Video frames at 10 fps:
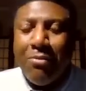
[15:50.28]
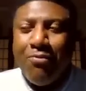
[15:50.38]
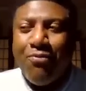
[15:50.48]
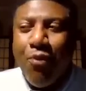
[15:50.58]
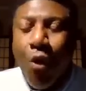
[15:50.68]

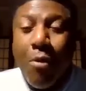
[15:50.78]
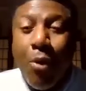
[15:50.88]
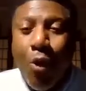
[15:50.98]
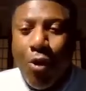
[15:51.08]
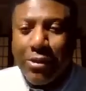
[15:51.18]

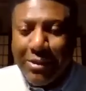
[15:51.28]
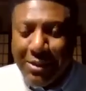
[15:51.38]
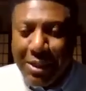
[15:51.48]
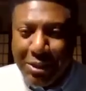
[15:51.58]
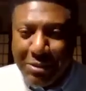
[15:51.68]
formal
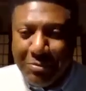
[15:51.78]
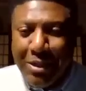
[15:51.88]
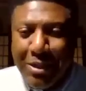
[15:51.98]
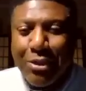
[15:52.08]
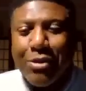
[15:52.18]
organization. He
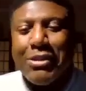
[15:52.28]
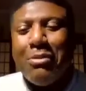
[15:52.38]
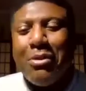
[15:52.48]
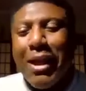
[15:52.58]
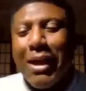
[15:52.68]
treated it
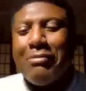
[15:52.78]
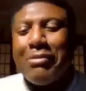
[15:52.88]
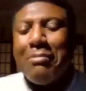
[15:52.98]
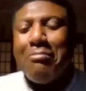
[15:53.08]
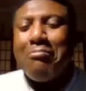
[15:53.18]
more like it was
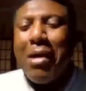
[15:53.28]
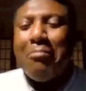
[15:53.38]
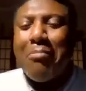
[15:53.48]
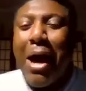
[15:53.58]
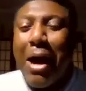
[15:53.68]
a
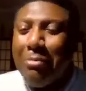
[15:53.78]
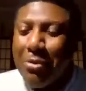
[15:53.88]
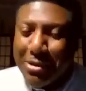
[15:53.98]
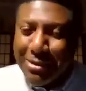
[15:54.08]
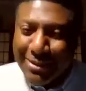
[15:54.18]
mob
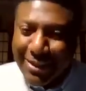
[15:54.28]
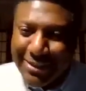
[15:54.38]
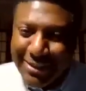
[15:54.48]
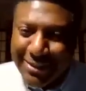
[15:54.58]
organization.